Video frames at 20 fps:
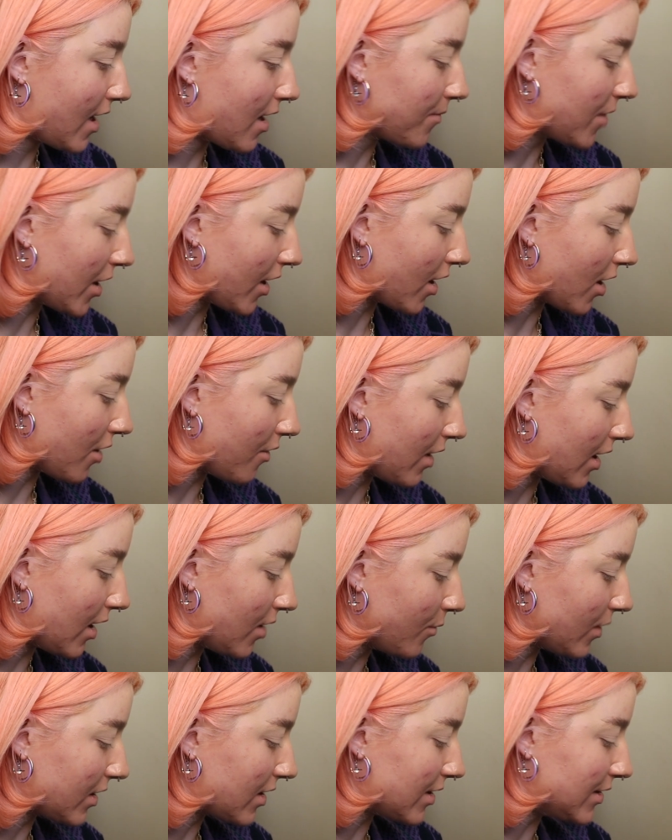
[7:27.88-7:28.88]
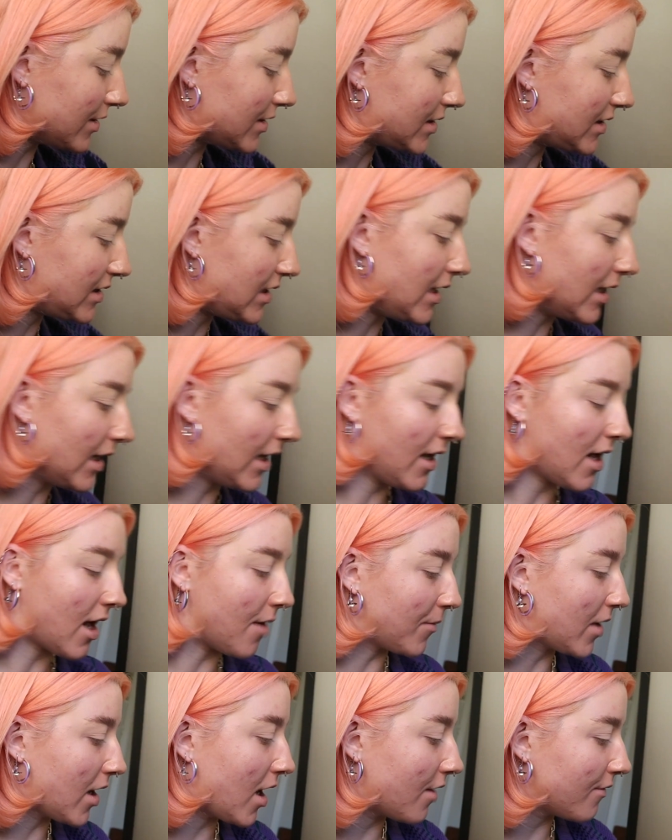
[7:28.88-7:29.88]
I'm gonna go in with concealer.
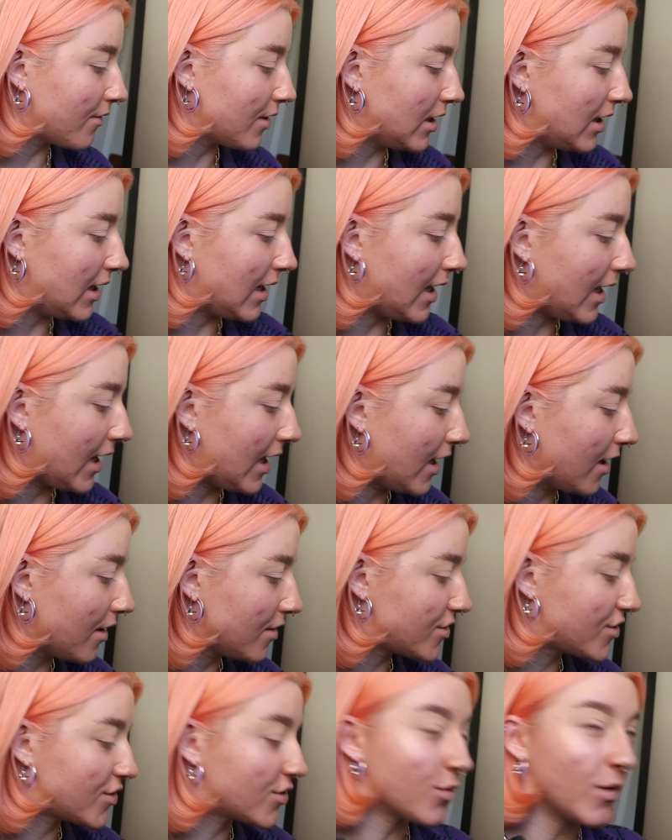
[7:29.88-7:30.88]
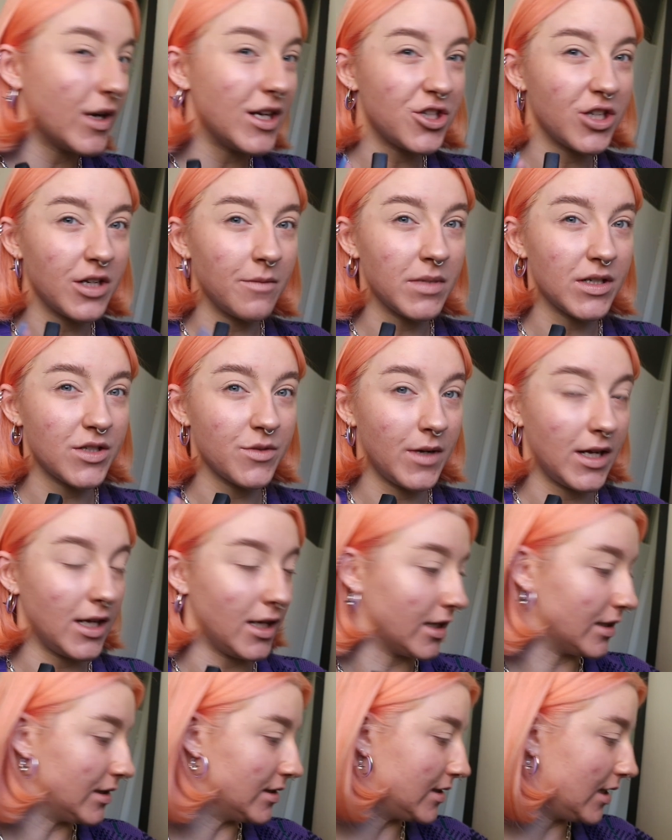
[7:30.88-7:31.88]
I'm currently switching
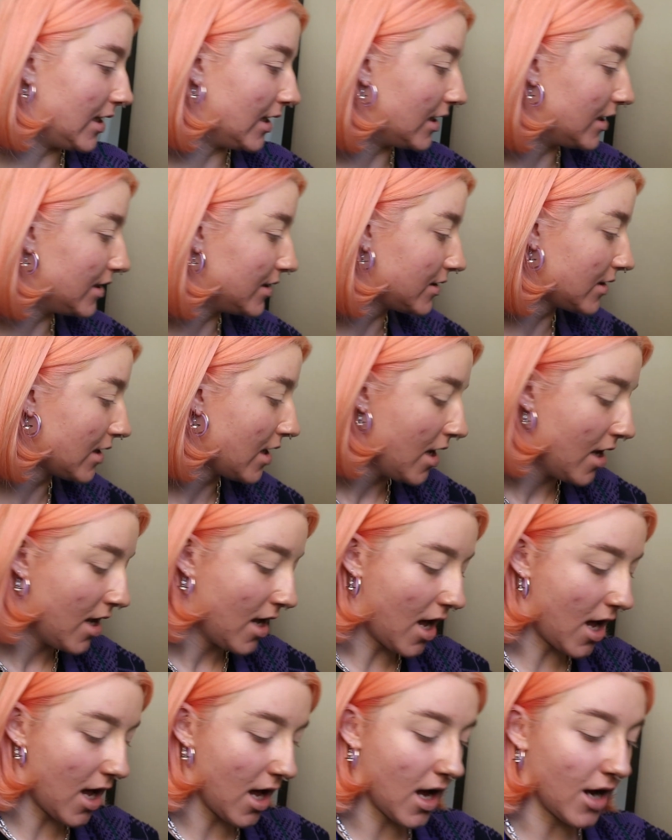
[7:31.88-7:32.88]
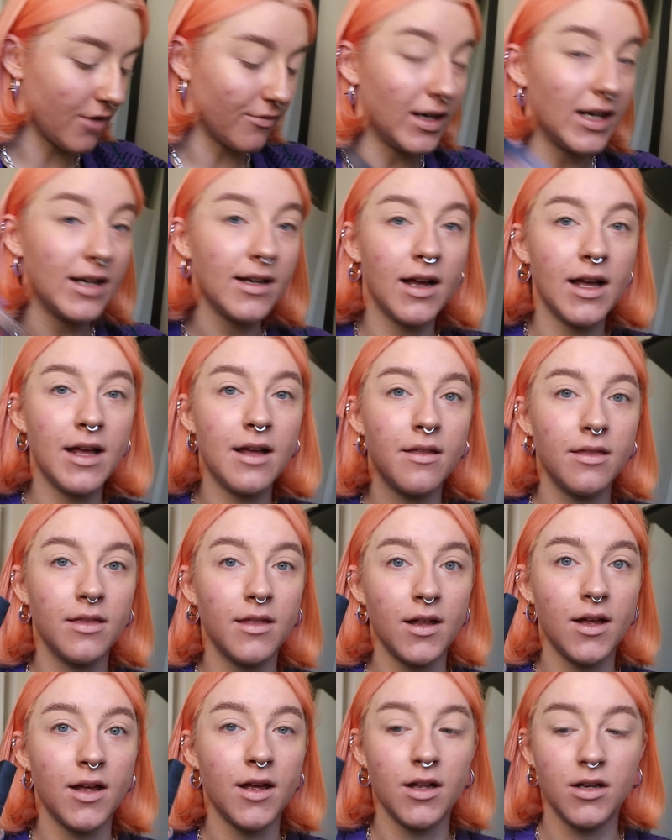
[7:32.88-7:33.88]
between concealers. I really like
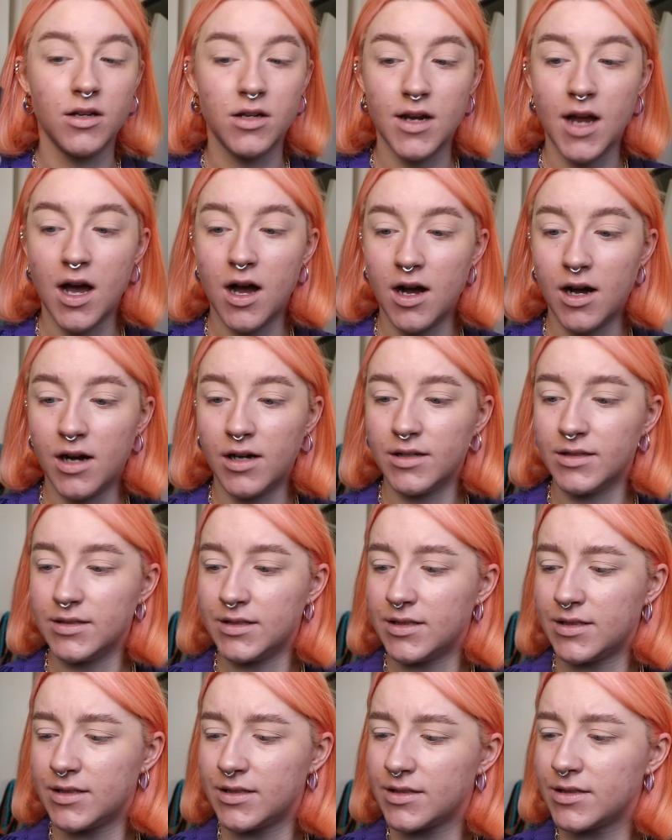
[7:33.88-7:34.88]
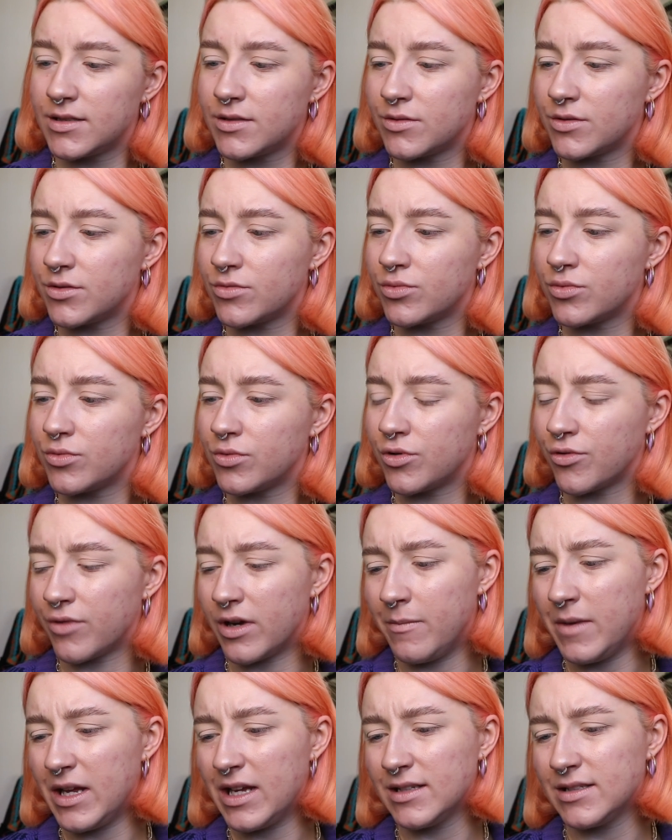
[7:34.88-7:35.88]
the Nars
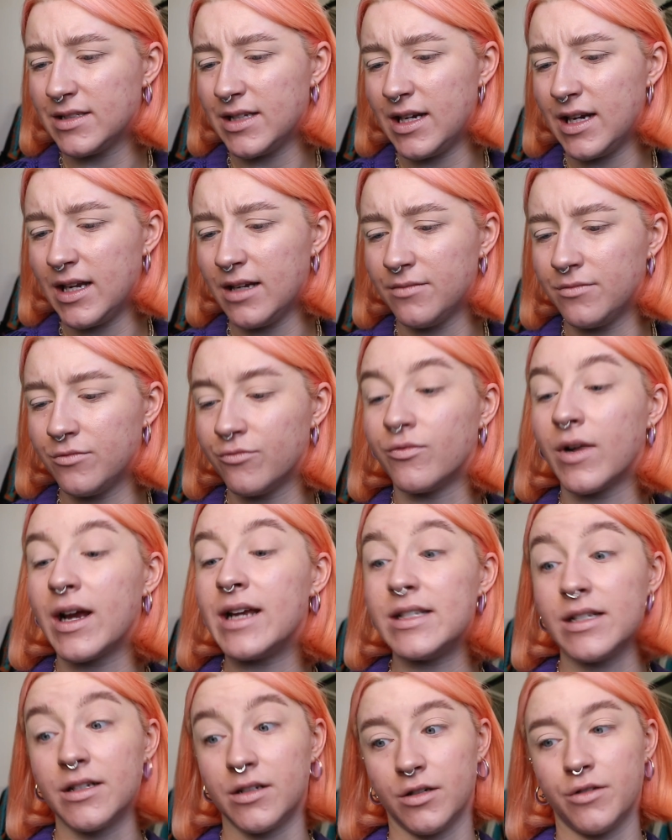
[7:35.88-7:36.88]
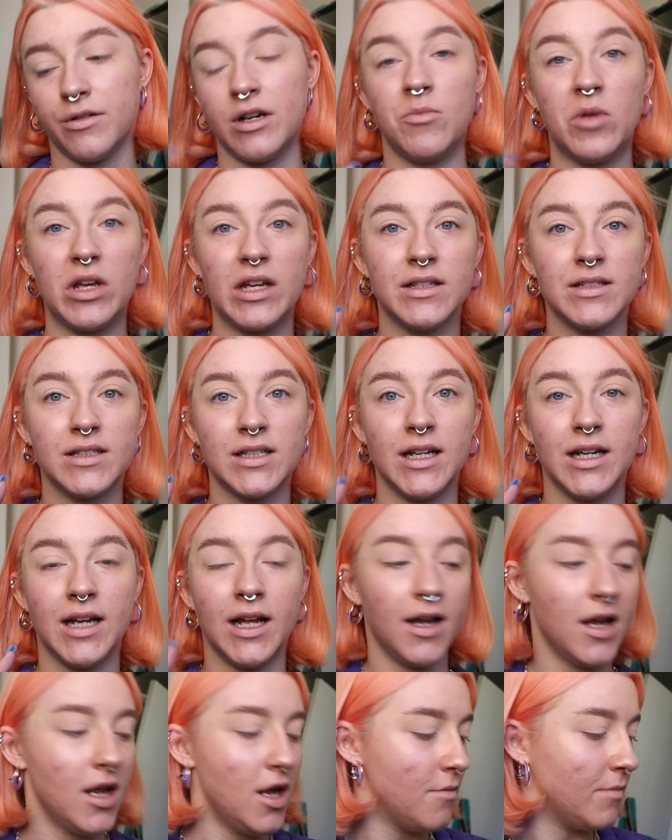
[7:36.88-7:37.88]
creamy concealer, radiant creamy
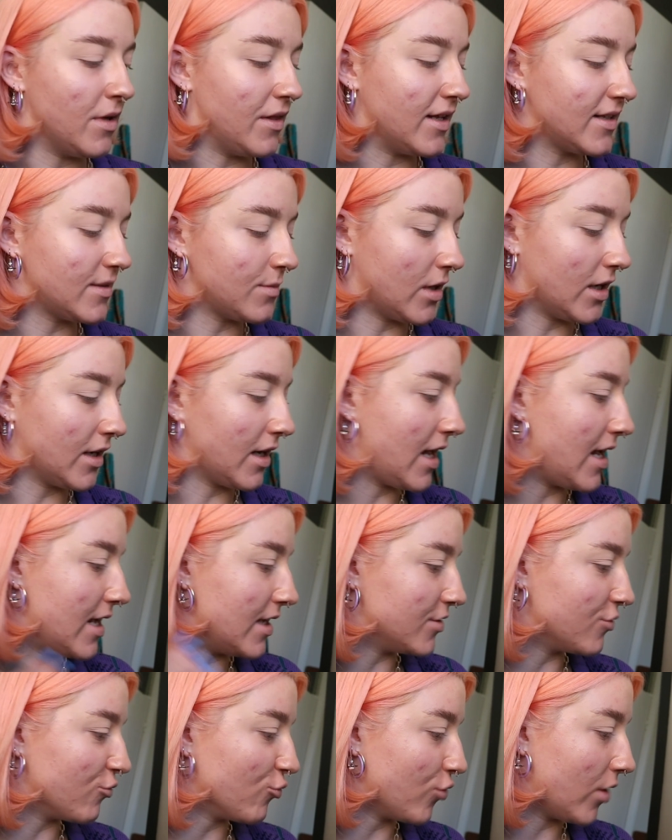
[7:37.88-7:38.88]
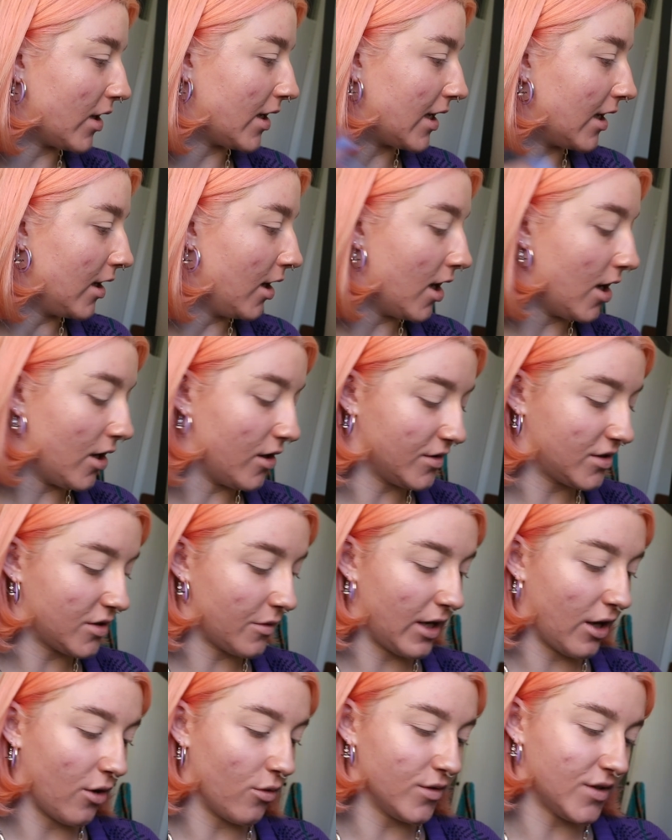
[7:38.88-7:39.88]
concealer, but this one is running low. So
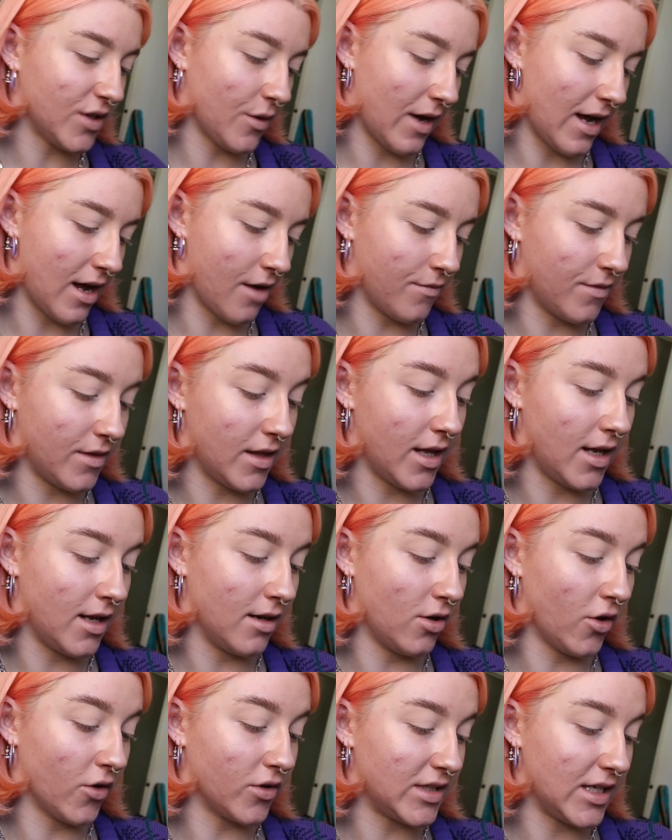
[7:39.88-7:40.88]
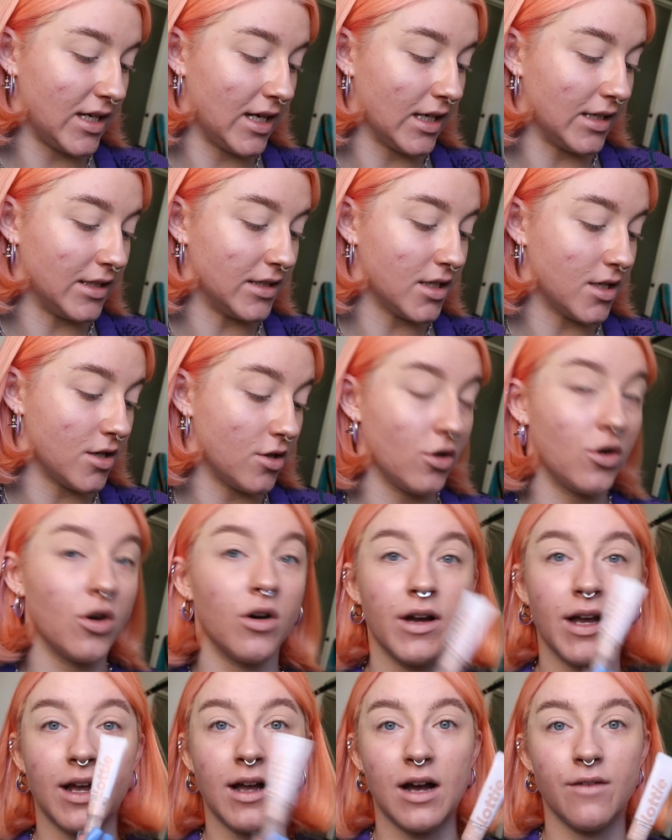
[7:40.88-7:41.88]
I also have the Lottie London
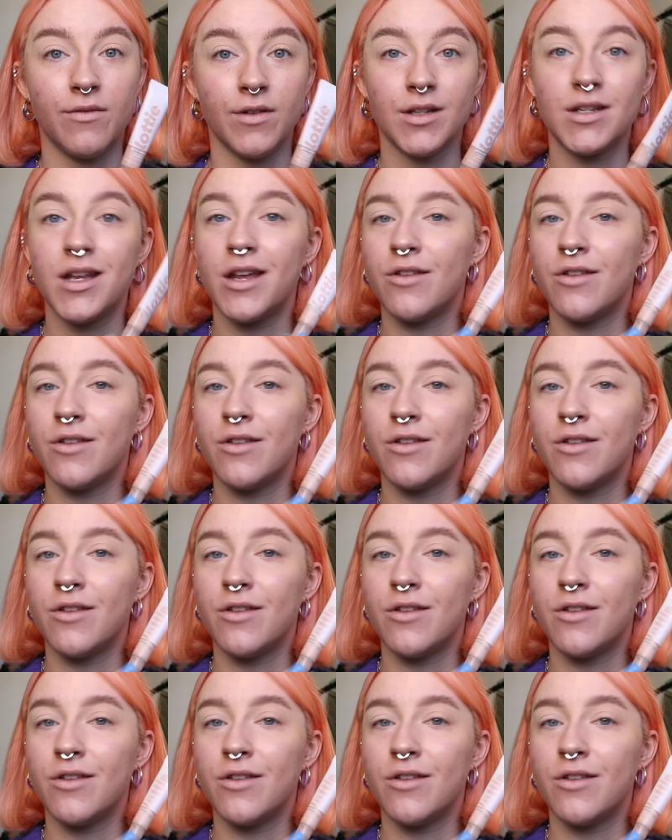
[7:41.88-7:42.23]
Got It Covered